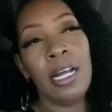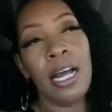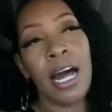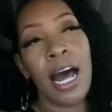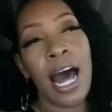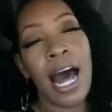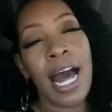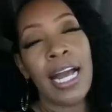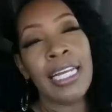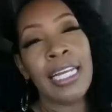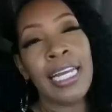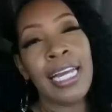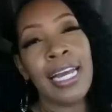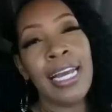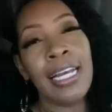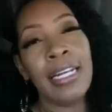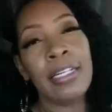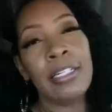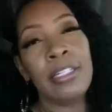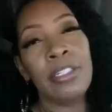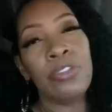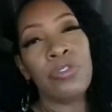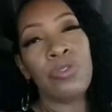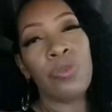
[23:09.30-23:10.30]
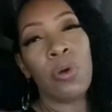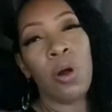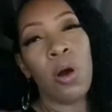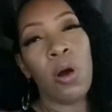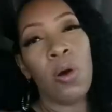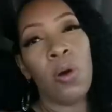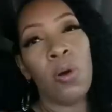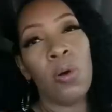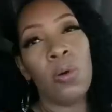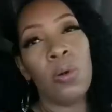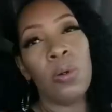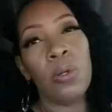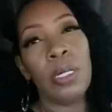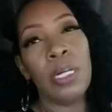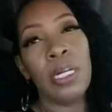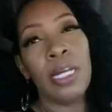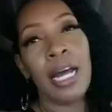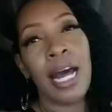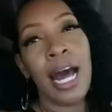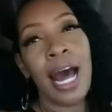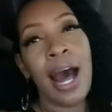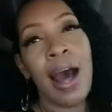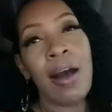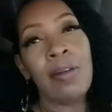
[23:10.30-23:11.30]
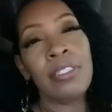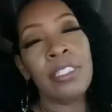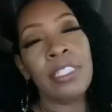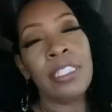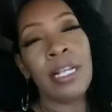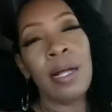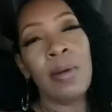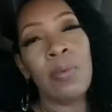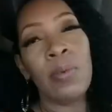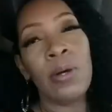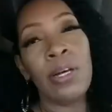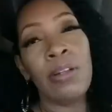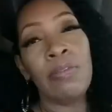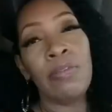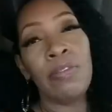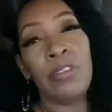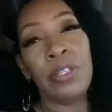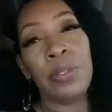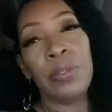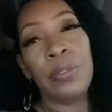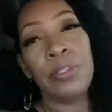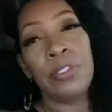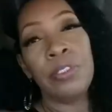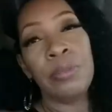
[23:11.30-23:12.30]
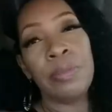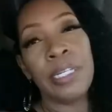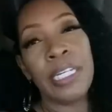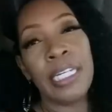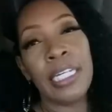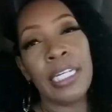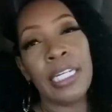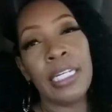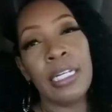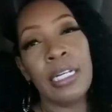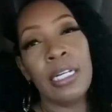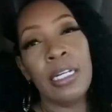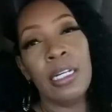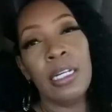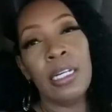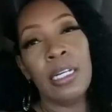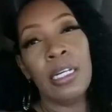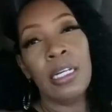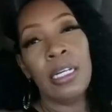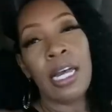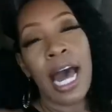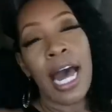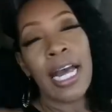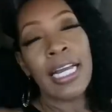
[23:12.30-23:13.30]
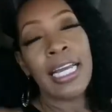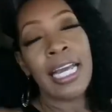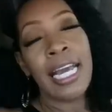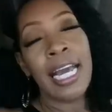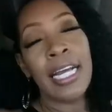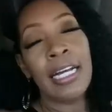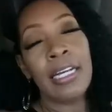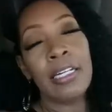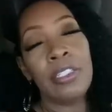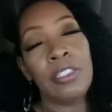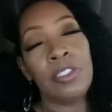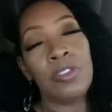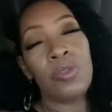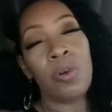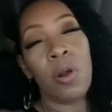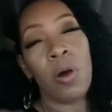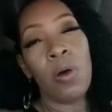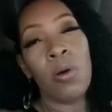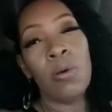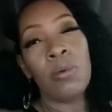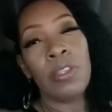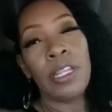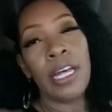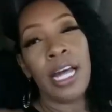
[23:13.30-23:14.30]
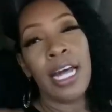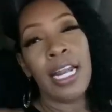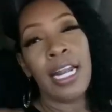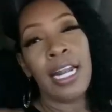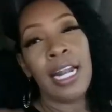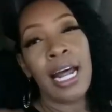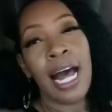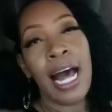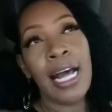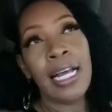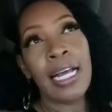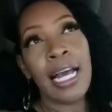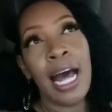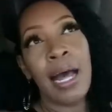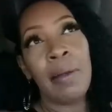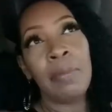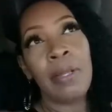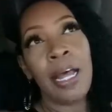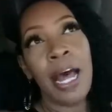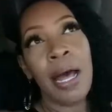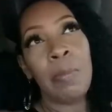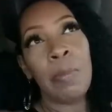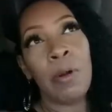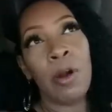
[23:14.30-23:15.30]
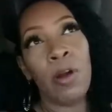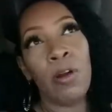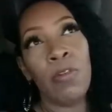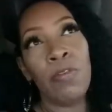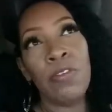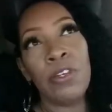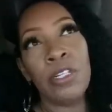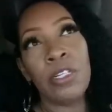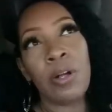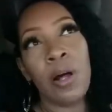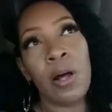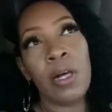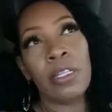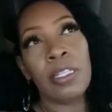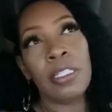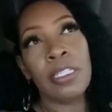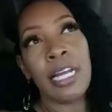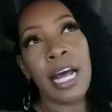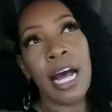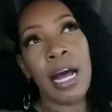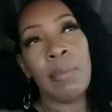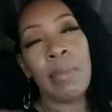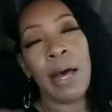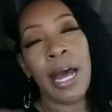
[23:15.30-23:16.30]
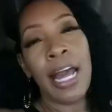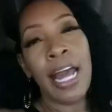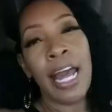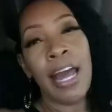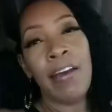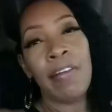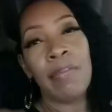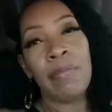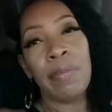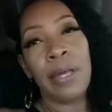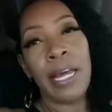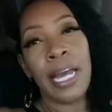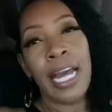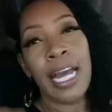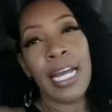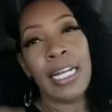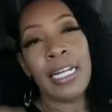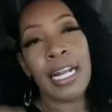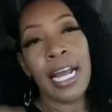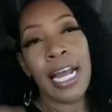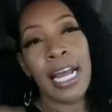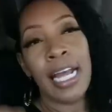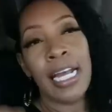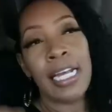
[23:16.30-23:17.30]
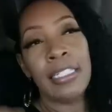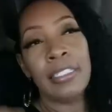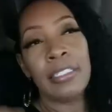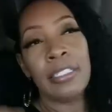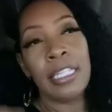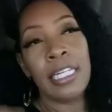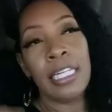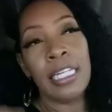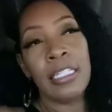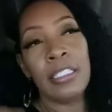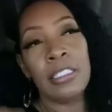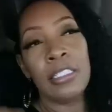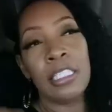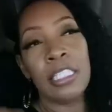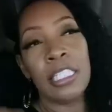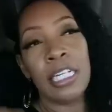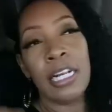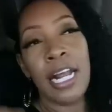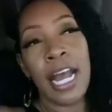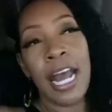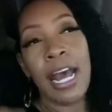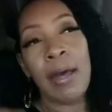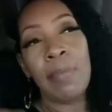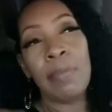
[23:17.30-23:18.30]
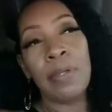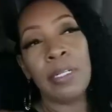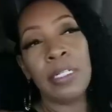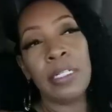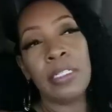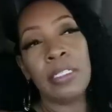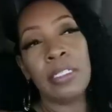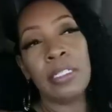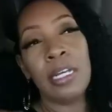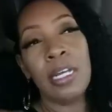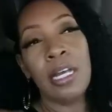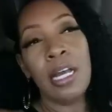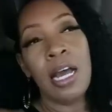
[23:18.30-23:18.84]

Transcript: I can't control how someone views me. I can't control that. And I, I'm not perfect all the time. I have bad days. Things shit happens.